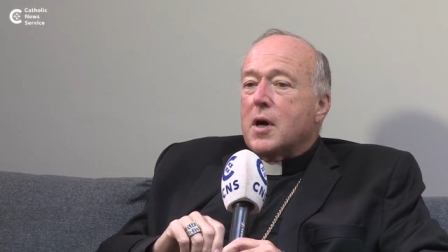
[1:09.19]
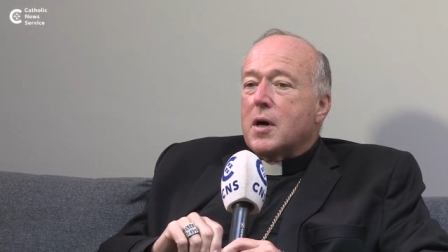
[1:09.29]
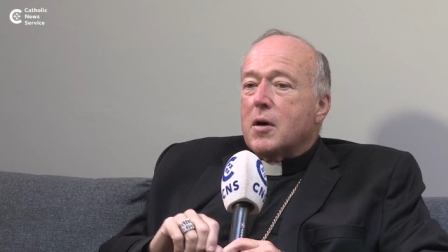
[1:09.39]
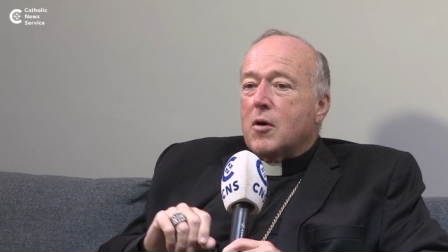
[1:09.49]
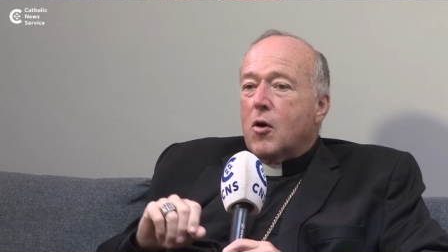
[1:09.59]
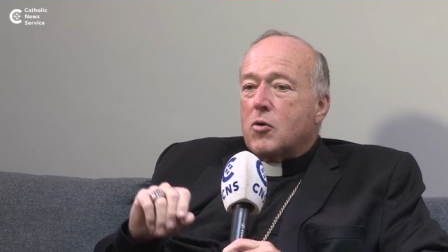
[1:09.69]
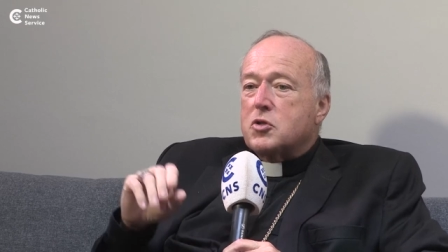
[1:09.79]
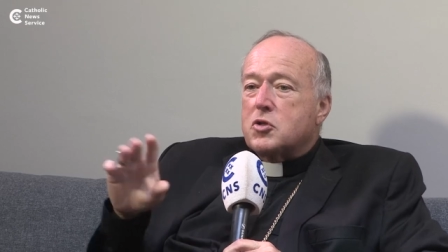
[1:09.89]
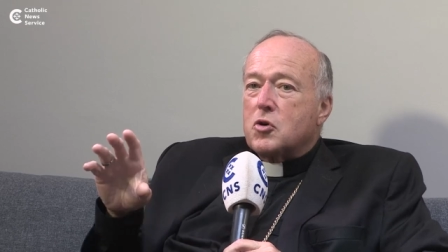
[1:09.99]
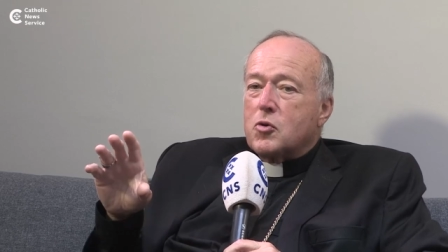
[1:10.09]
Uh,
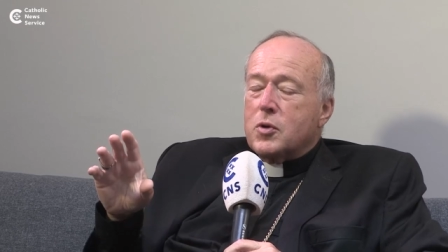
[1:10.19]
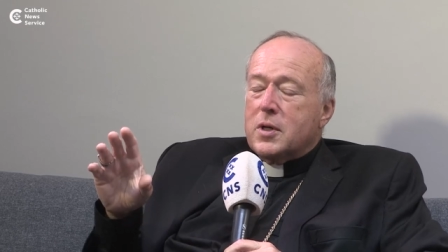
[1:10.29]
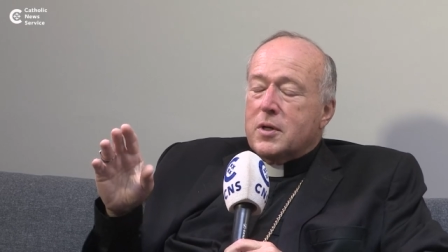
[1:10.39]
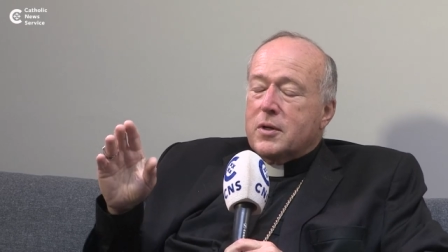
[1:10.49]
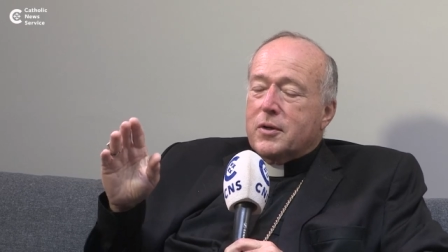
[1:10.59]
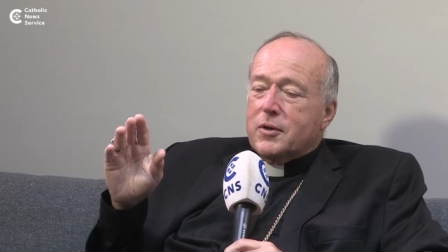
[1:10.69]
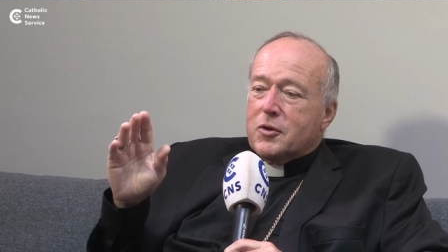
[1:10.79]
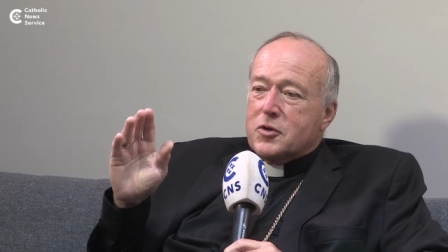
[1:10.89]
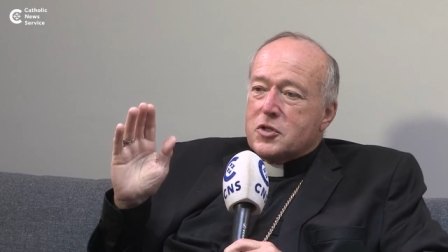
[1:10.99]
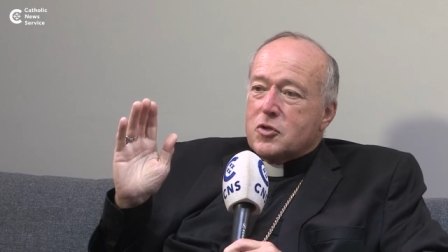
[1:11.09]
also,
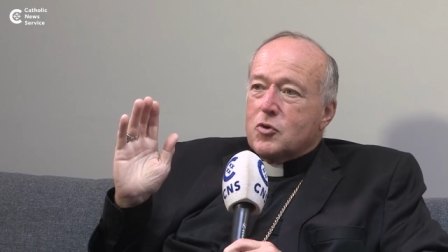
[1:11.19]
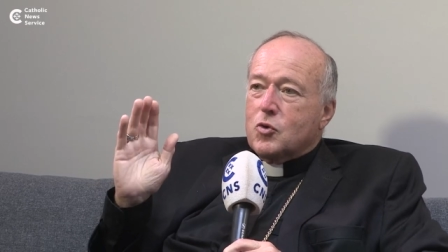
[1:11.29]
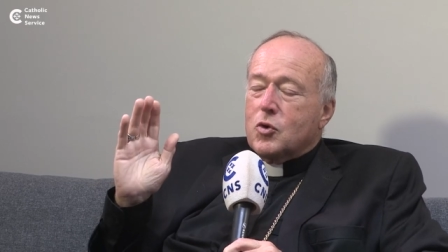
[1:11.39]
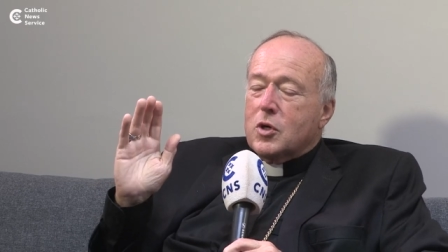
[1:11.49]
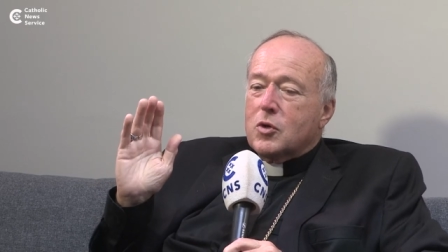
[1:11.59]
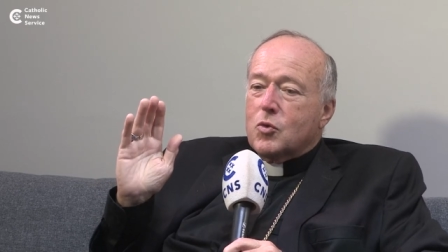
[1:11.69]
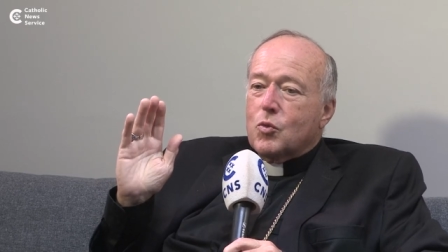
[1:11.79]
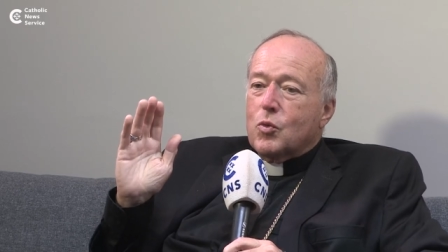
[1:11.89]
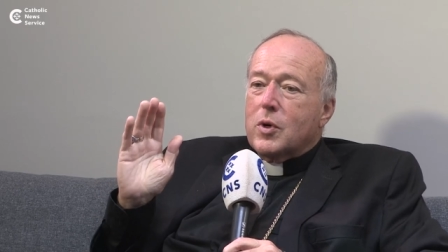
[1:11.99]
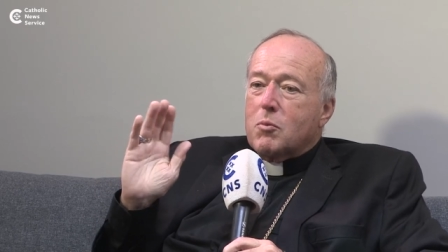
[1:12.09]
of course,
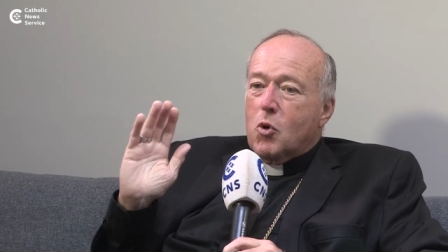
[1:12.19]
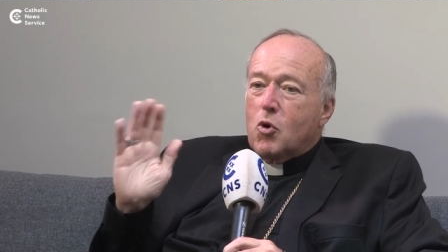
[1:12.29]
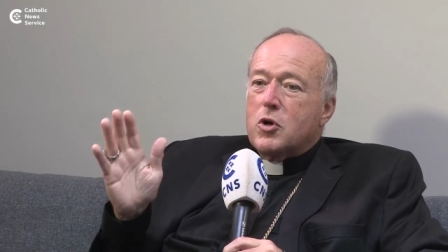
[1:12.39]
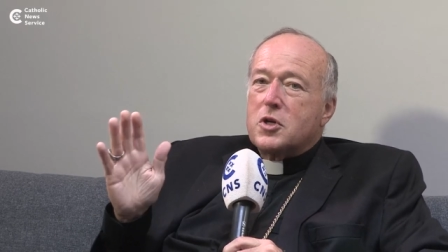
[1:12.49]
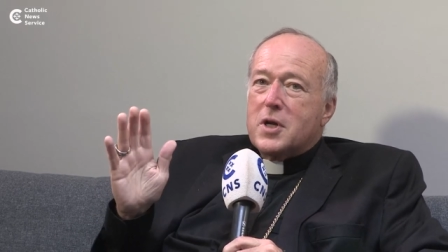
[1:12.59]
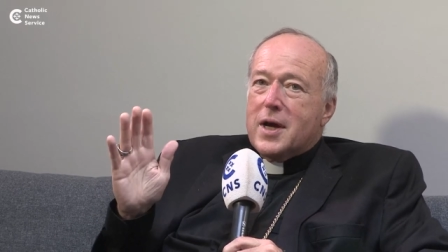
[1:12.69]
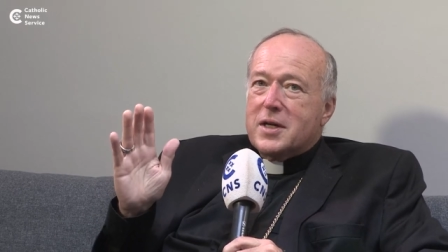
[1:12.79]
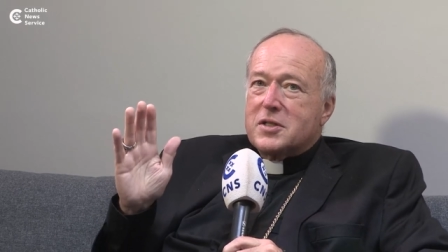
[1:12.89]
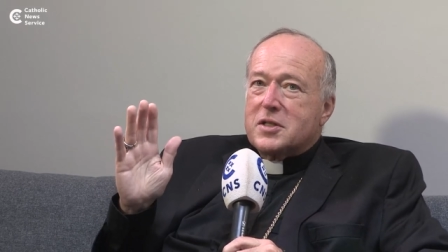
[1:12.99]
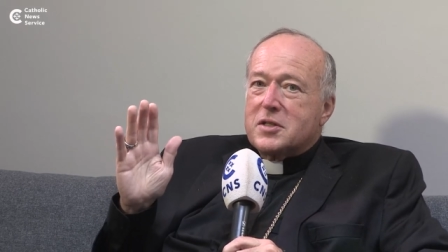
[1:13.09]
we're a border
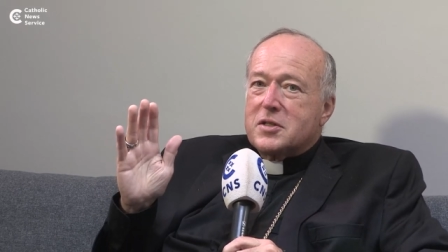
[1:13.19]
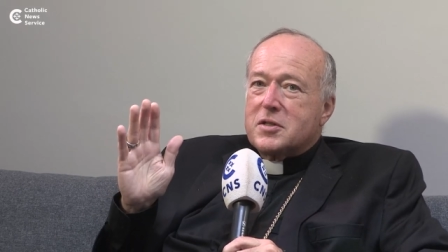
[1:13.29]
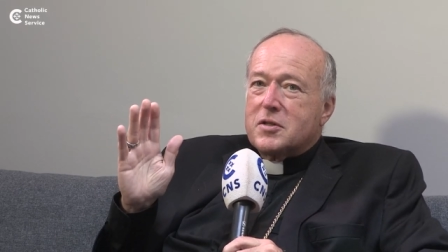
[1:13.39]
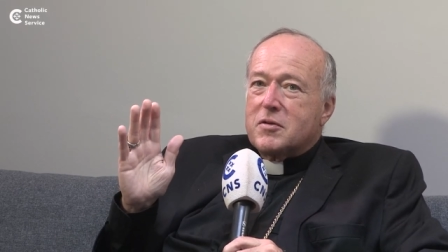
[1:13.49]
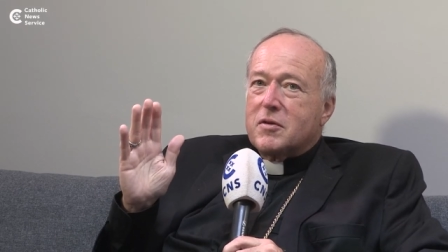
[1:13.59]
diocese.